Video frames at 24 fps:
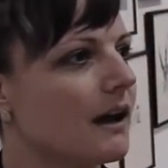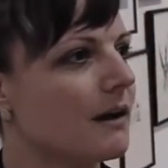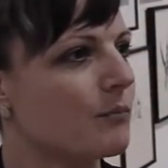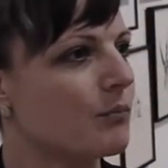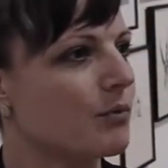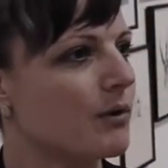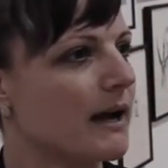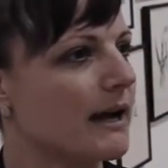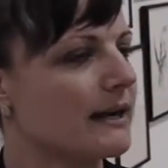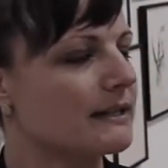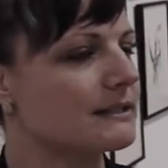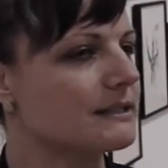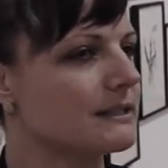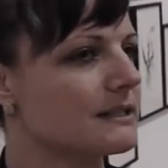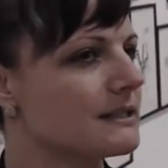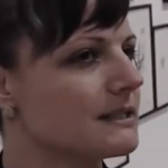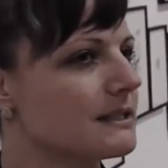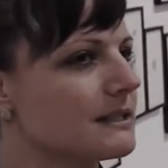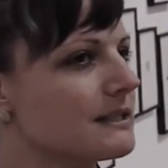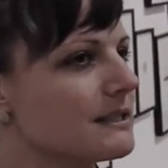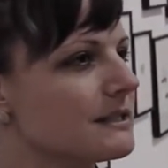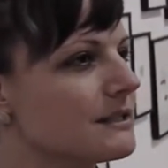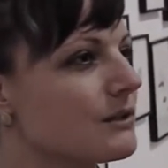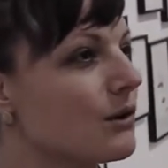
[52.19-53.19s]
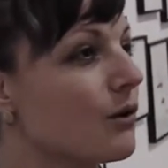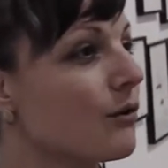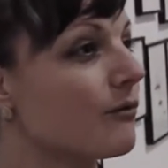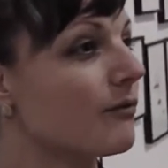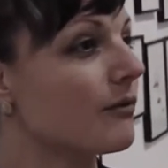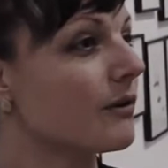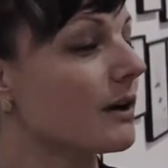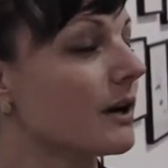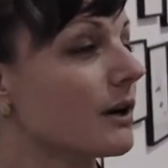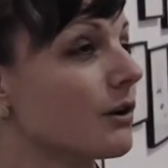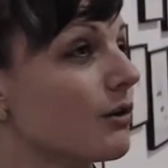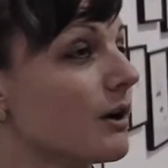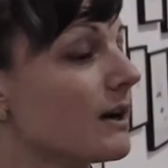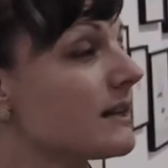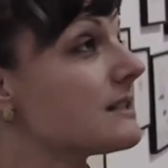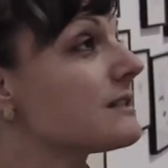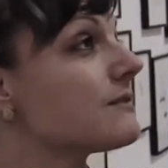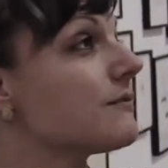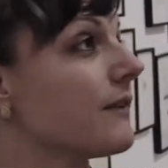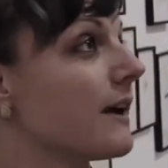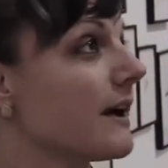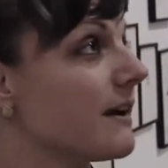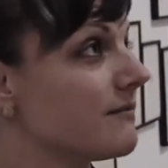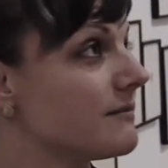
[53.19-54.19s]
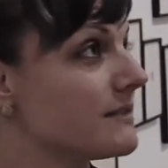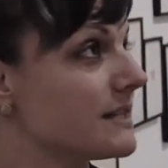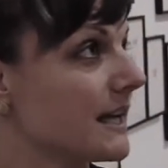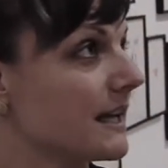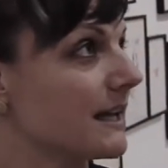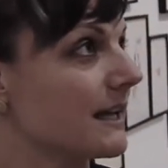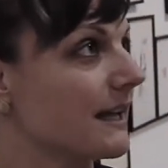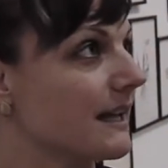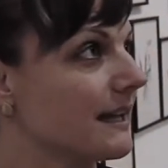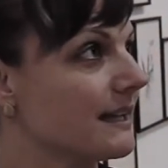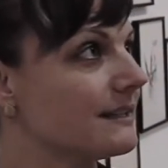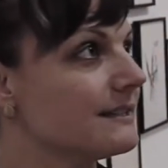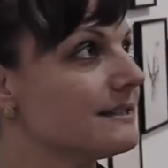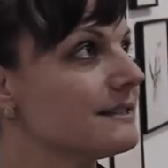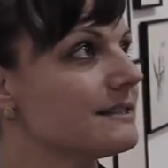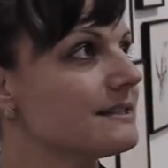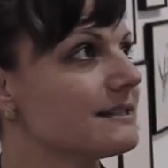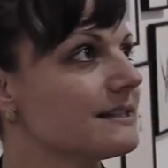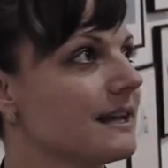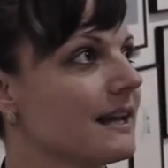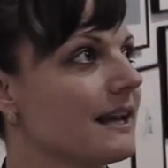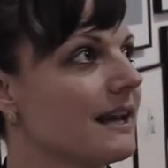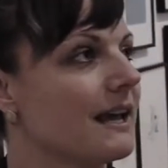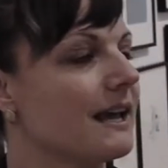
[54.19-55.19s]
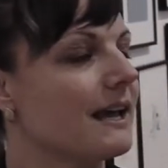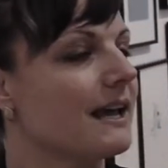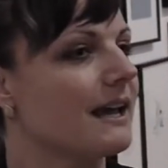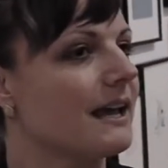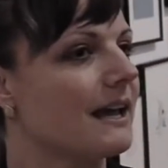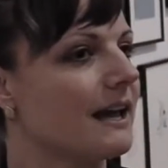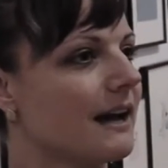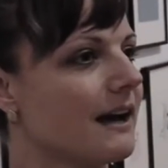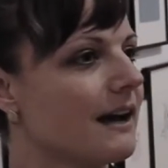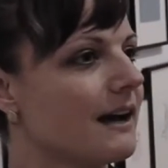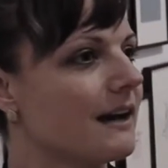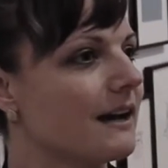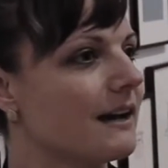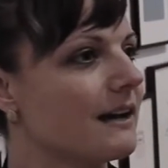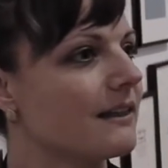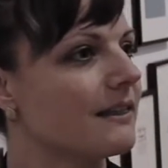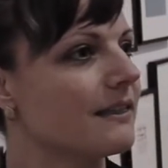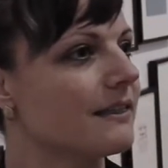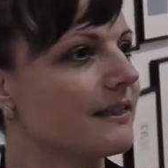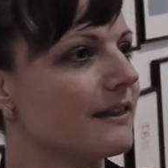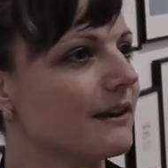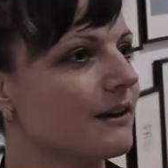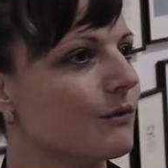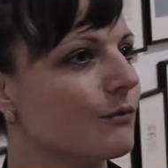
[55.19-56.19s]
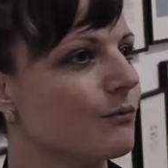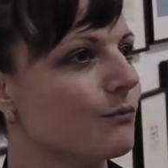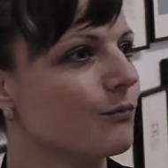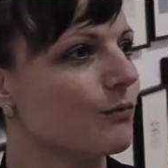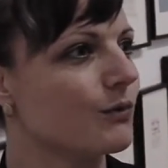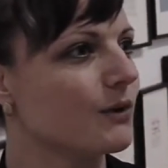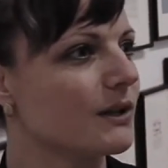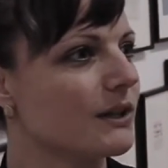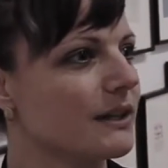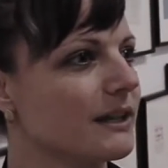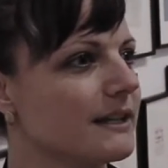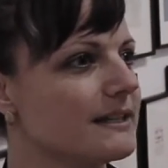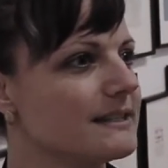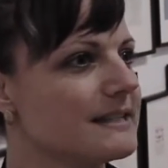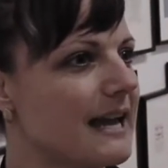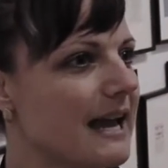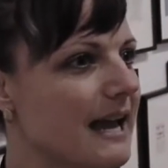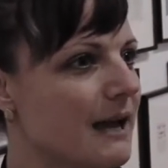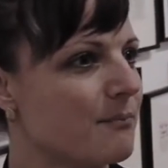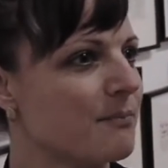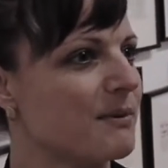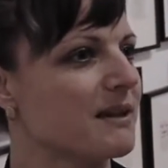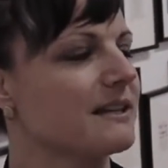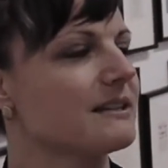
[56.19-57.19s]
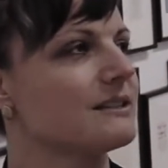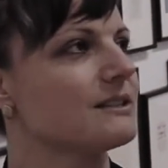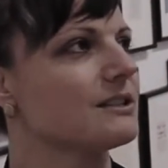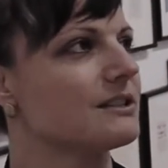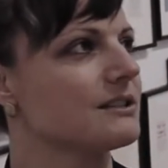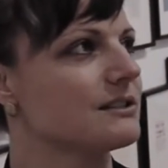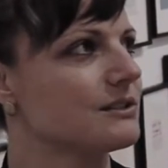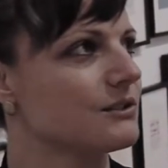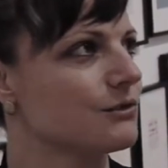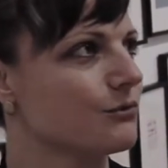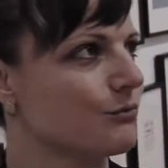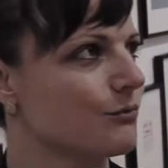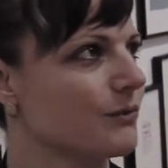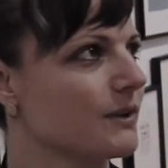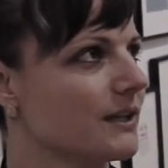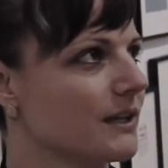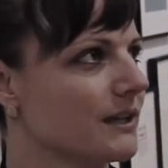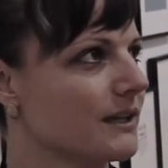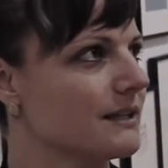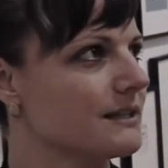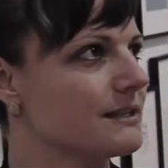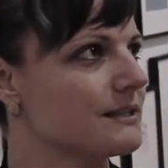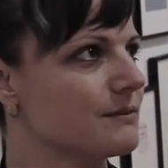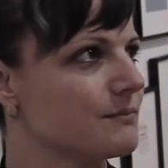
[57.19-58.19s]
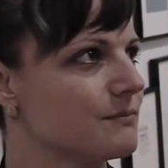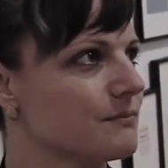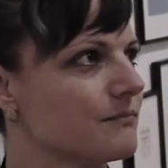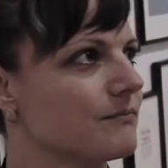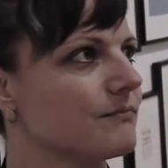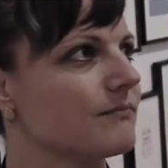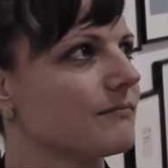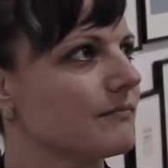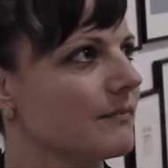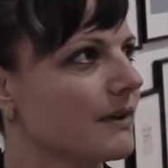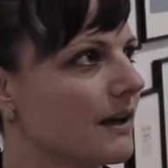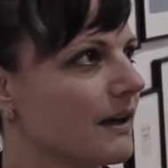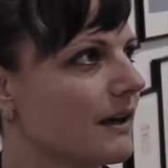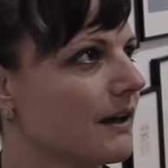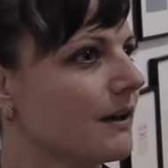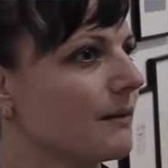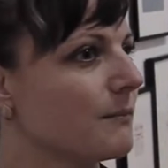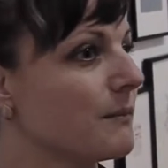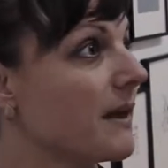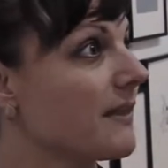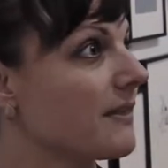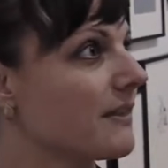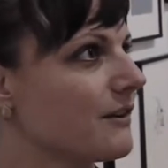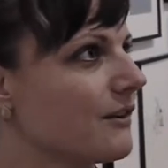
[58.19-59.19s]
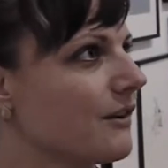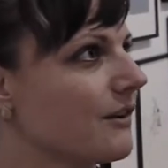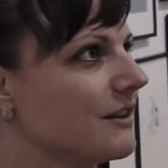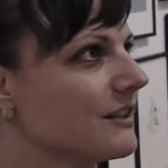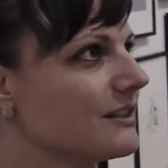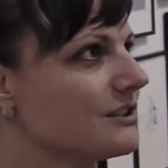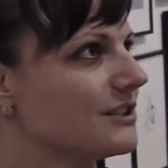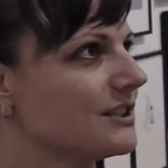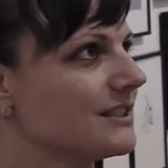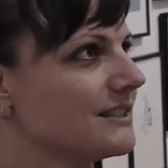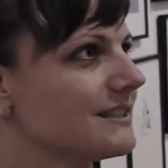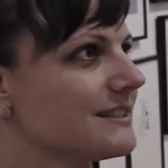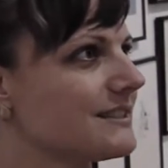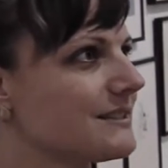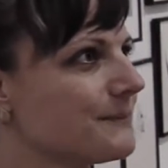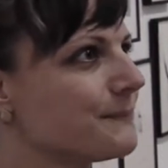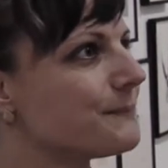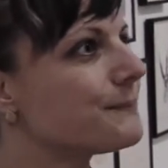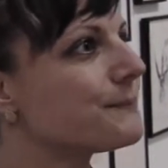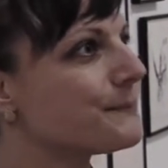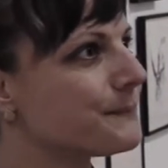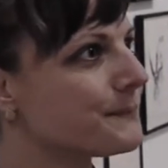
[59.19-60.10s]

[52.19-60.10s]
practices over across five decades uh, that really tap into surrealist uh, methodologies. Right.